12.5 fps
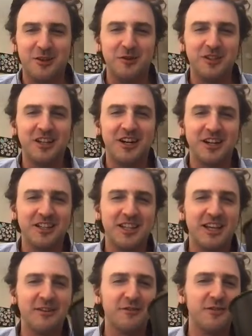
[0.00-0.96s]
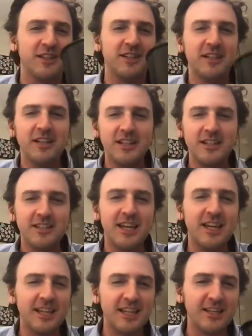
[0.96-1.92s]
to a long life. And
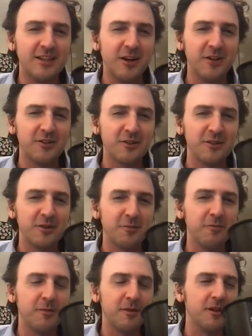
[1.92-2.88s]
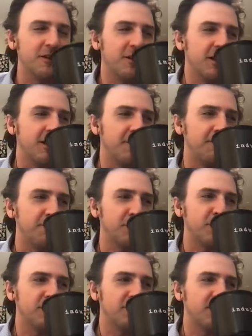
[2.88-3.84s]
Teddy and Hunter are uh,
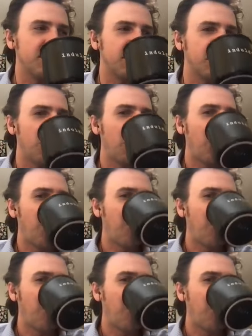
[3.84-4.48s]
persevering.